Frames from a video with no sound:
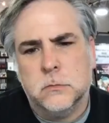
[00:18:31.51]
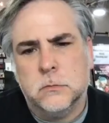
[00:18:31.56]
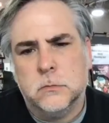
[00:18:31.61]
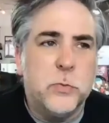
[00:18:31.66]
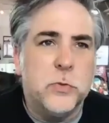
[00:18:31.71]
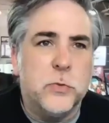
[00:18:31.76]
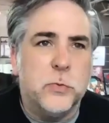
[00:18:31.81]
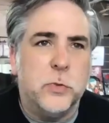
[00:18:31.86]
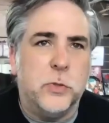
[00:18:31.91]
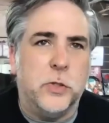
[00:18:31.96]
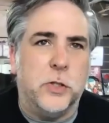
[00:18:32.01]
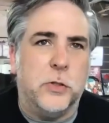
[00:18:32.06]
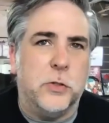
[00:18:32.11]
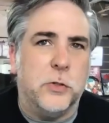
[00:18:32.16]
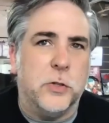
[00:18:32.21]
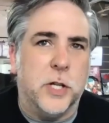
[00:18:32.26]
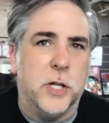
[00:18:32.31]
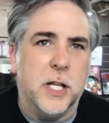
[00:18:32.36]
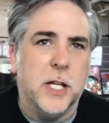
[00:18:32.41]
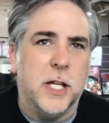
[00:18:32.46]
was really cool.
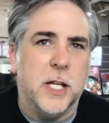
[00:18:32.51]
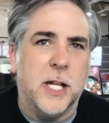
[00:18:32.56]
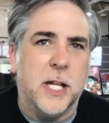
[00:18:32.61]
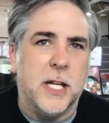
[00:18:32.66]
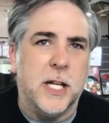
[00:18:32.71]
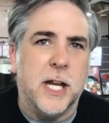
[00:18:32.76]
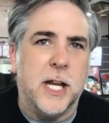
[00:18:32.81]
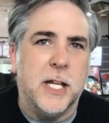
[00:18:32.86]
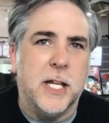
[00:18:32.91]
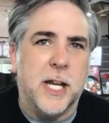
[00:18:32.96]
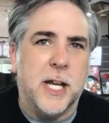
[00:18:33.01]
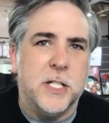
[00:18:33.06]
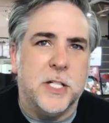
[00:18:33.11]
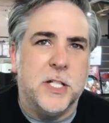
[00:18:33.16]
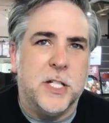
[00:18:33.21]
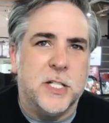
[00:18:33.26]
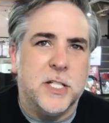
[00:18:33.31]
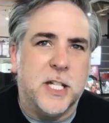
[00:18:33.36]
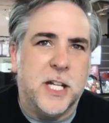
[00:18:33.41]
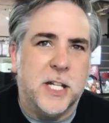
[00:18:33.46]
Again, I just